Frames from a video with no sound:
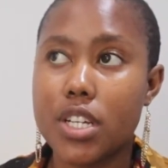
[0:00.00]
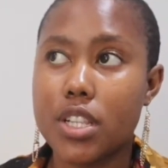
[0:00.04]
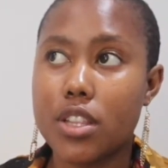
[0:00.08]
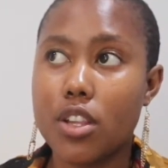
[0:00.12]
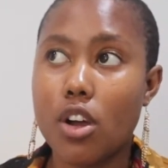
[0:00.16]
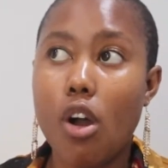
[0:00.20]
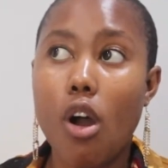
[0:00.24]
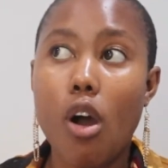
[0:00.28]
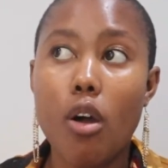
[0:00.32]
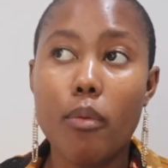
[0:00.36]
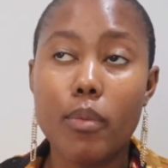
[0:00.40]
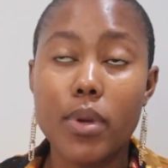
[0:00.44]
in
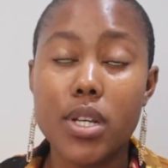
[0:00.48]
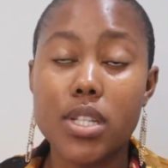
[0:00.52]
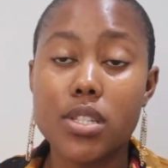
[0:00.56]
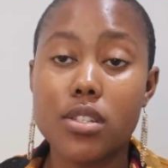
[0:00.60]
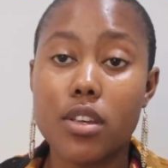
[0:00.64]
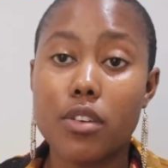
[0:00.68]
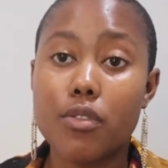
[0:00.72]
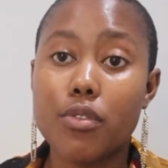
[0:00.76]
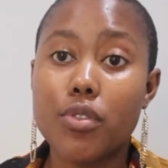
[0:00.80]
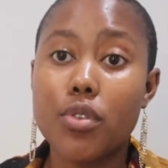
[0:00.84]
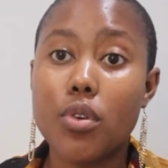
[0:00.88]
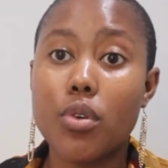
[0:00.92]
the
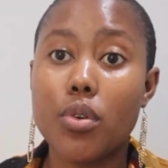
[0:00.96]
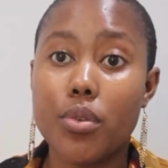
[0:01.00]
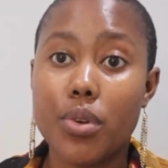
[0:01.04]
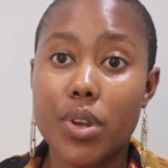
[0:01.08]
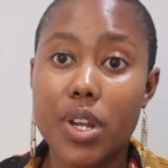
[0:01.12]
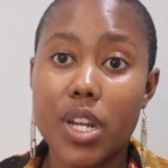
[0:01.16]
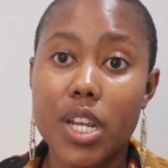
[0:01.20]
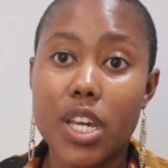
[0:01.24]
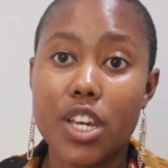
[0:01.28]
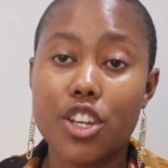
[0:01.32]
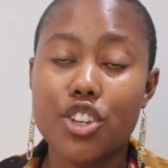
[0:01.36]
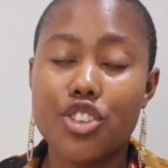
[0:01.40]
comments if you're
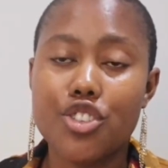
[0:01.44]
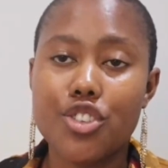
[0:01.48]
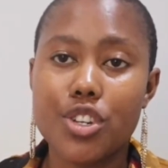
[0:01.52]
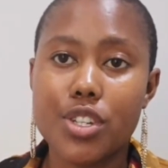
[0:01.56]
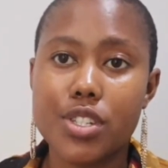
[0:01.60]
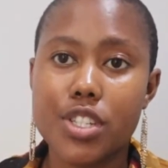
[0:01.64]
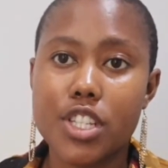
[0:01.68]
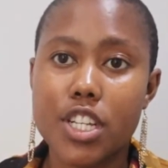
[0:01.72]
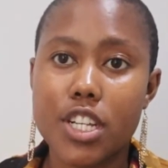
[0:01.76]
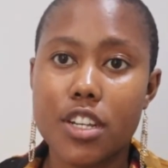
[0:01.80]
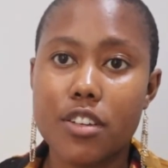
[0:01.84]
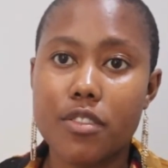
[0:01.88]
really
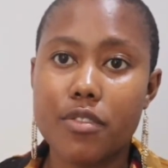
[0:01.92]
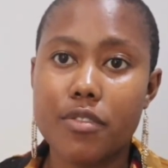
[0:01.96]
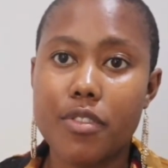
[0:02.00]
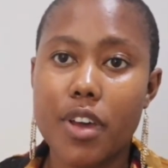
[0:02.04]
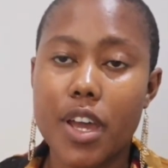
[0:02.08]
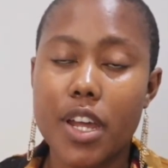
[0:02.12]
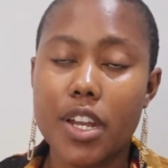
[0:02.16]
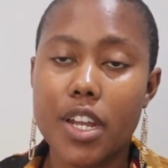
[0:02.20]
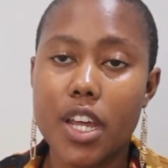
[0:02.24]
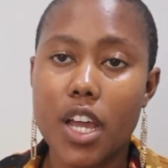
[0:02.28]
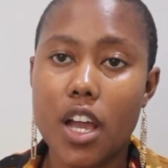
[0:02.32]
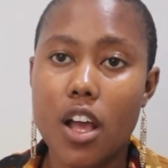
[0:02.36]
interested in
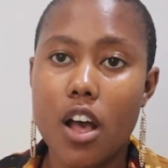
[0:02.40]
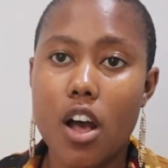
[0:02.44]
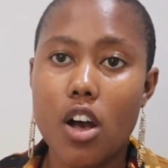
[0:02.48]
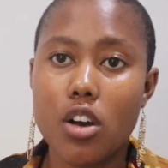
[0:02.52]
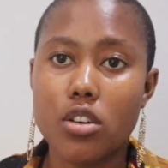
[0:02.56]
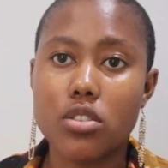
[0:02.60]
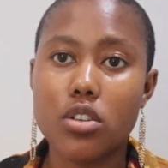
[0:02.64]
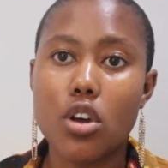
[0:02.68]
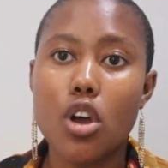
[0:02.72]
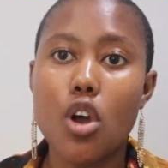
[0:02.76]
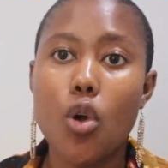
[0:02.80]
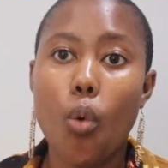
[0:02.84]
finding
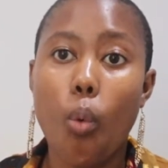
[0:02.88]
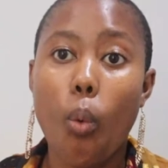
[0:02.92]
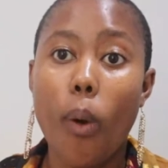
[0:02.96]
out